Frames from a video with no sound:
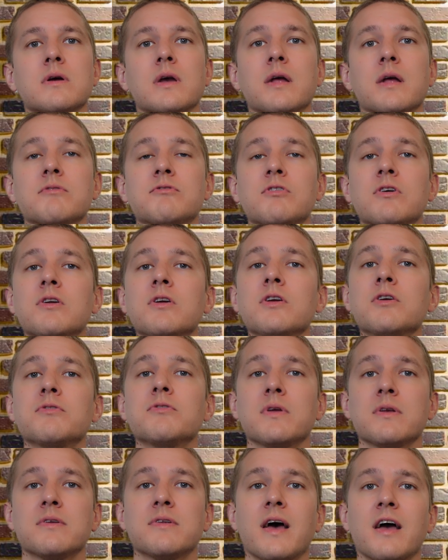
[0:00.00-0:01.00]
Consider
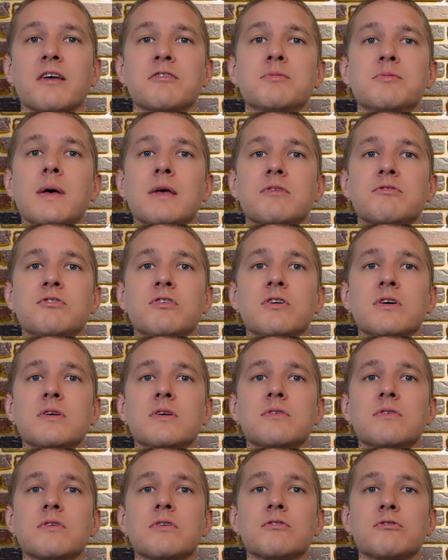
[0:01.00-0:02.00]
using text
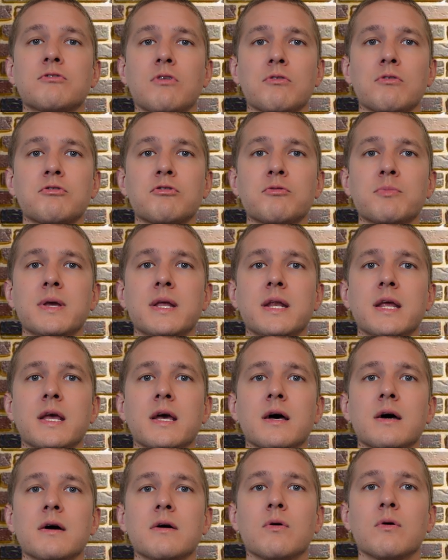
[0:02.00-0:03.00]
messages, social
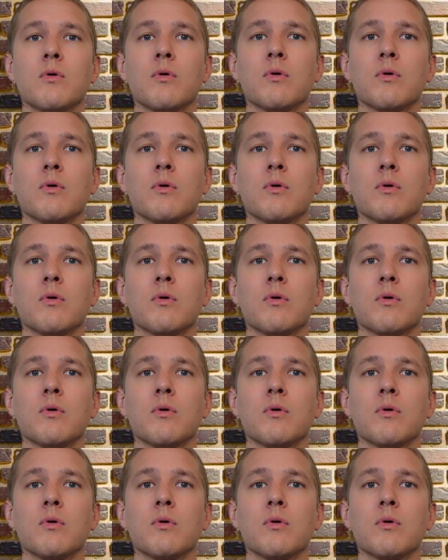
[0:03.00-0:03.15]
media,